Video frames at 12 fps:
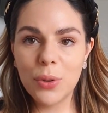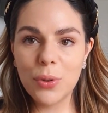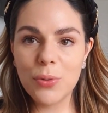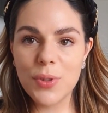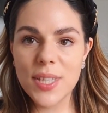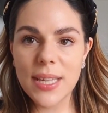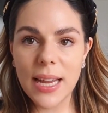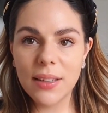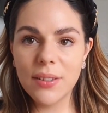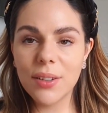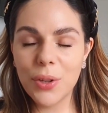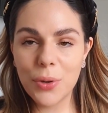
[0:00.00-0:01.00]
to
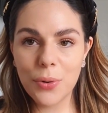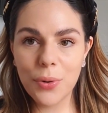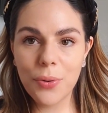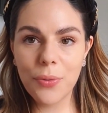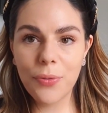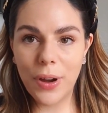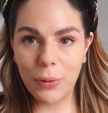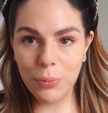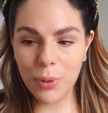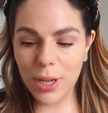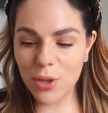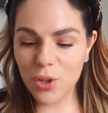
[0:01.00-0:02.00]
set your
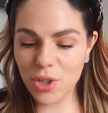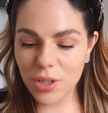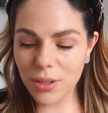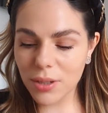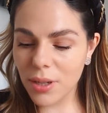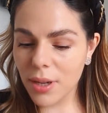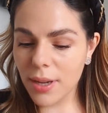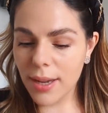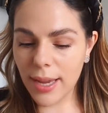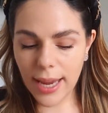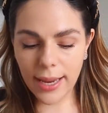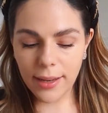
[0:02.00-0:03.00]
foundation,
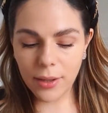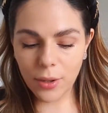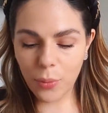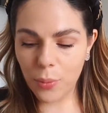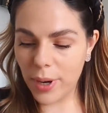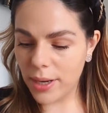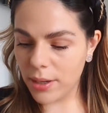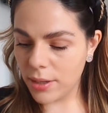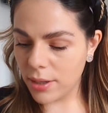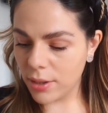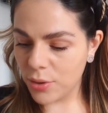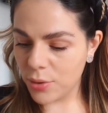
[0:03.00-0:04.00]
and when
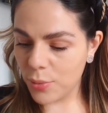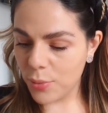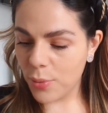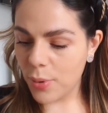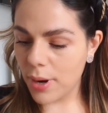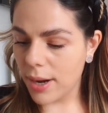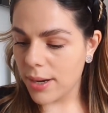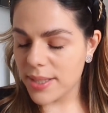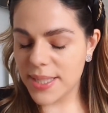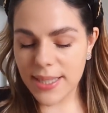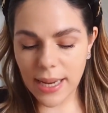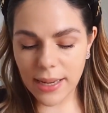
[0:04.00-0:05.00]
you
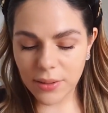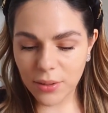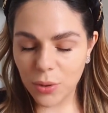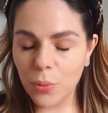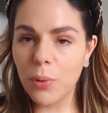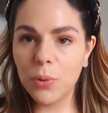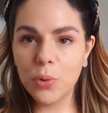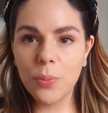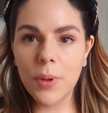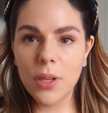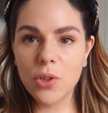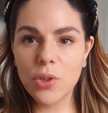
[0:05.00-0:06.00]
set, you want to
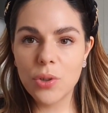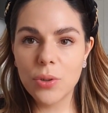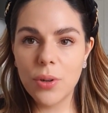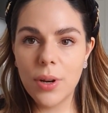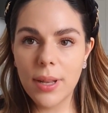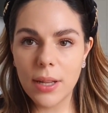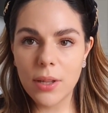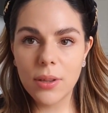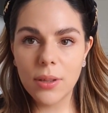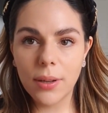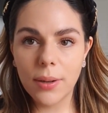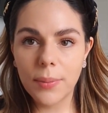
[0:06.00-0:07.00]
make sure that
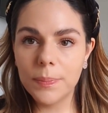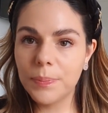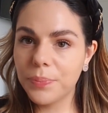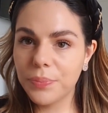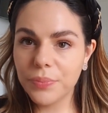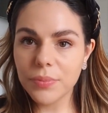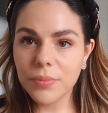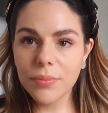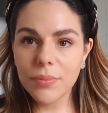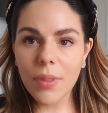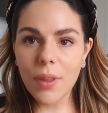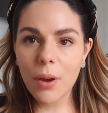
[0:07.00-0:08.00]

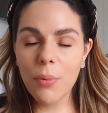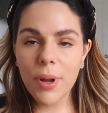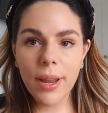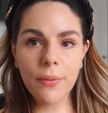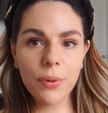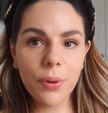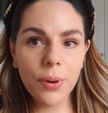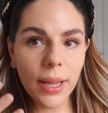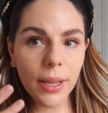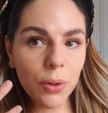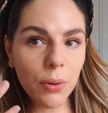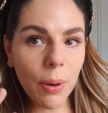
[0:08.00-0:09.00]
whatever
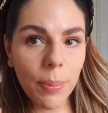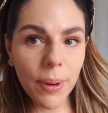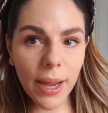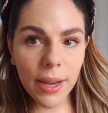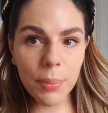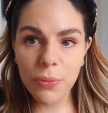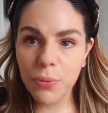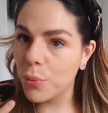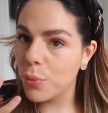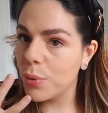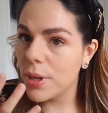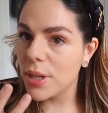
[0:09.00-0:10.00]
like you apply
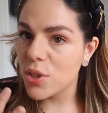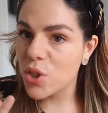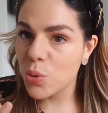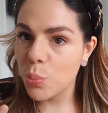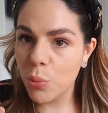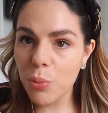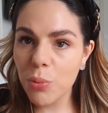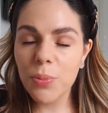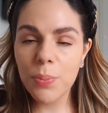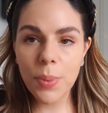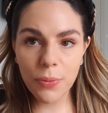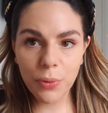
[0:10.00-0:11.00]
before, it's smooth
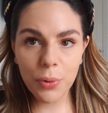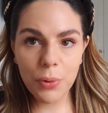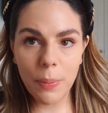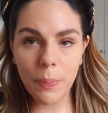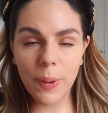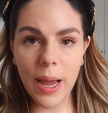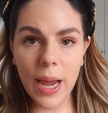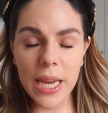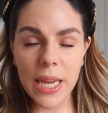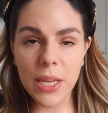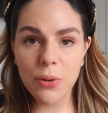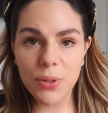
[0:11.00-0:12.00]
before you
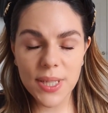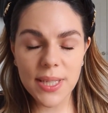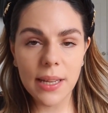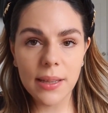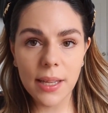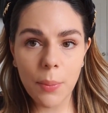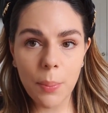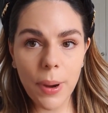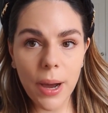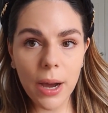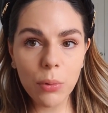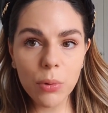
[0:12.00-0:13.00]
apply your setting
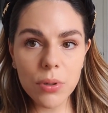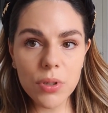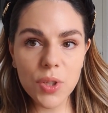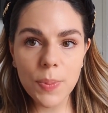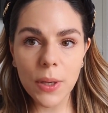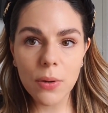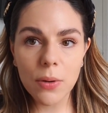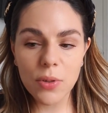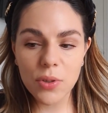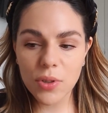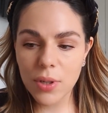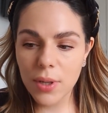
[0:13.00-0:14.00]
powders,
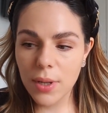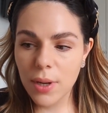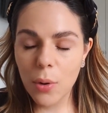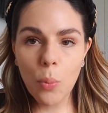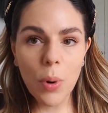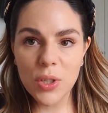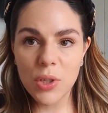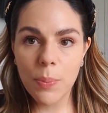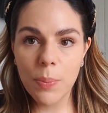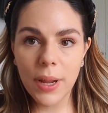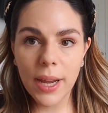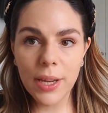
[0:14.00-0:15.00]
because once you
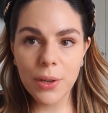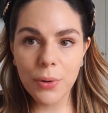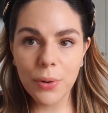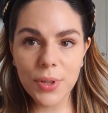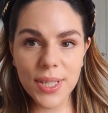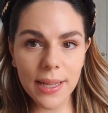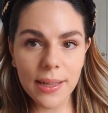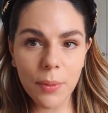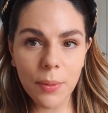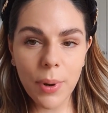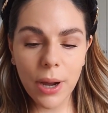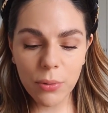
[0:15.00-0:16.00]
apply your setting
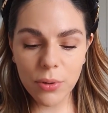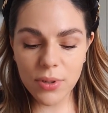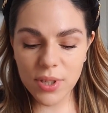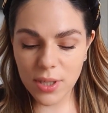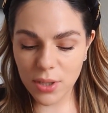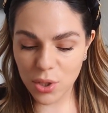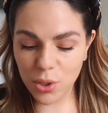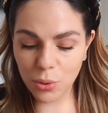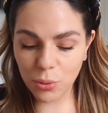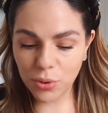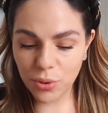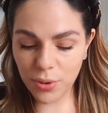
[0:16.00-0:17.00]
powders, there's
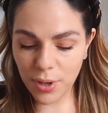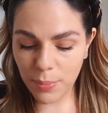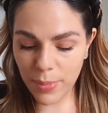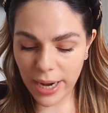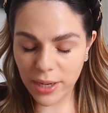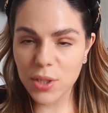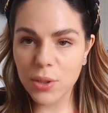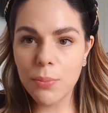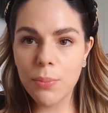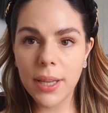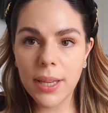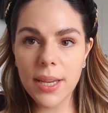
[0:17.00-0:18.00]
no turning back. So in
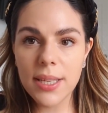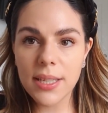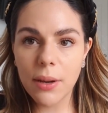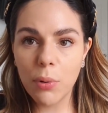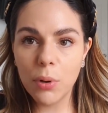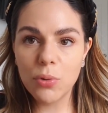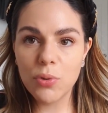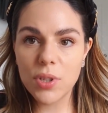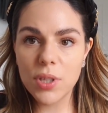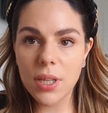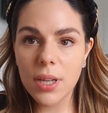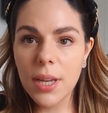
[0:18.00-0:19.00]
my case, I want to
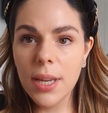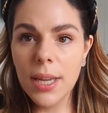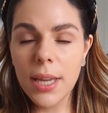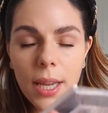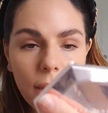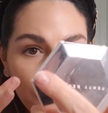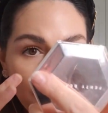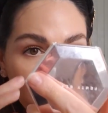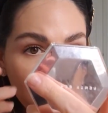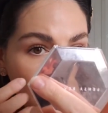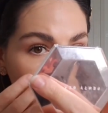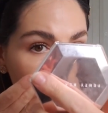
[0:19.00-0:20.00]
see if
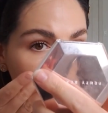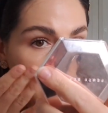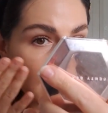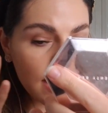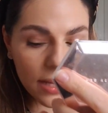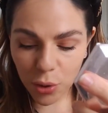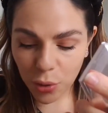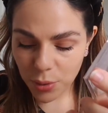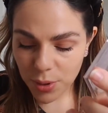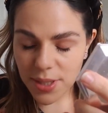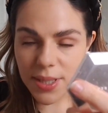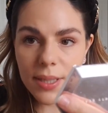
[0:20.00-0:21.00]
there's any
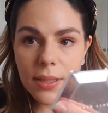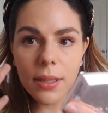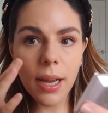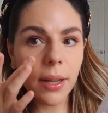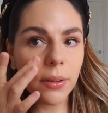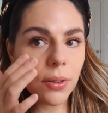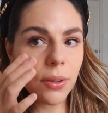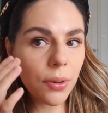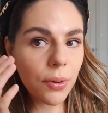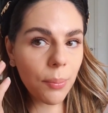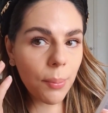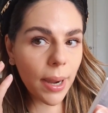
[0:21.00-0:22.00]
crease
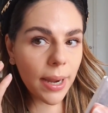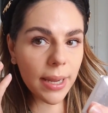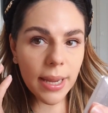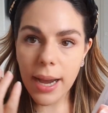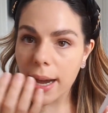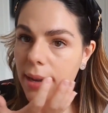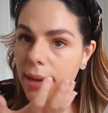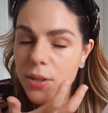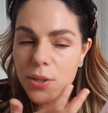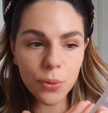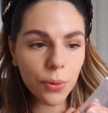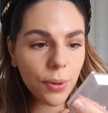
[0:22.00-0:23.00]
under my
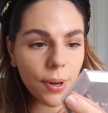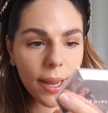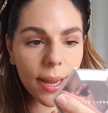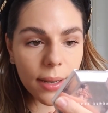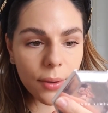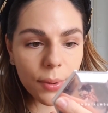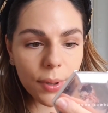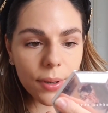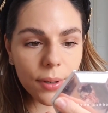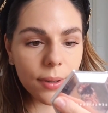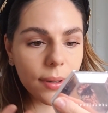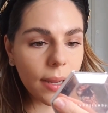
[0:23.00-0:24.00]
eyes or anywhere,
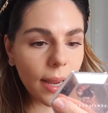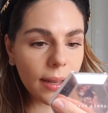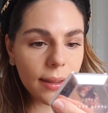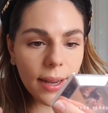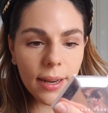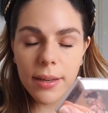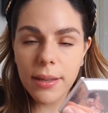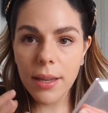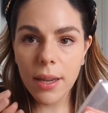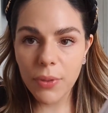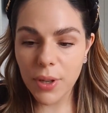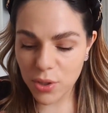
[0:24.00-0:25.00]
and then
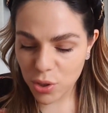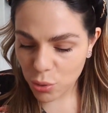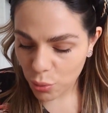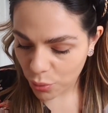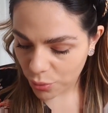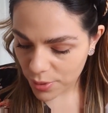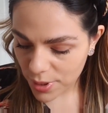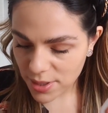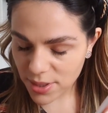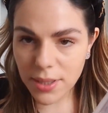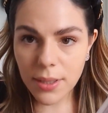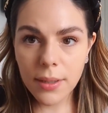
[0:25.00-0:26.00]
if there's no
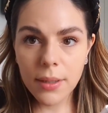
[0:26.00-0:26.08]
crease,